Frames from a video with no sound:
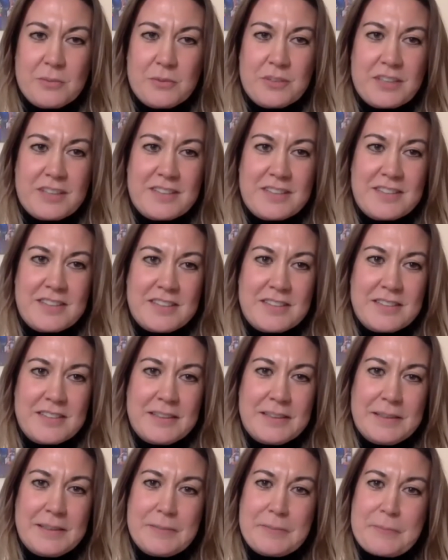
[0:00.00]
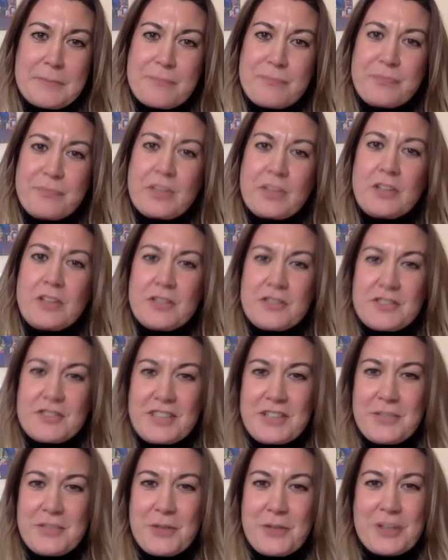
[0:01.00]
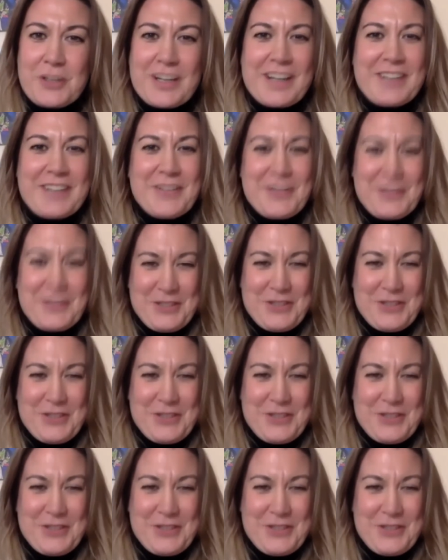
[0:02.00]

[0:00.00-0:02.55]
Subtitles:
senses? Christian, you've got your hand up, so you